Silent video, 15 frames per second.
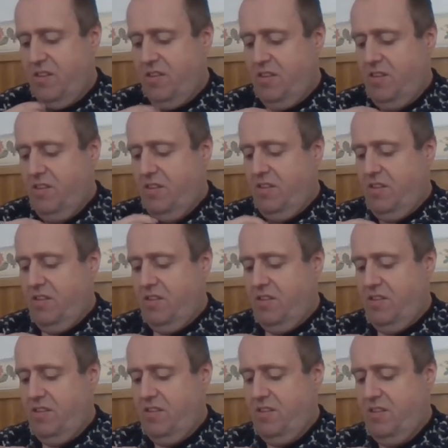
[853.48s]

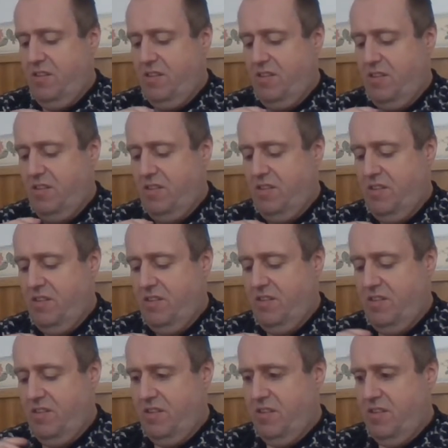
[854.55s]

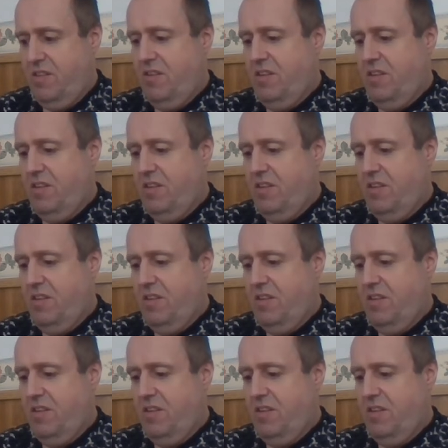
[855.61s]
Nothing is said.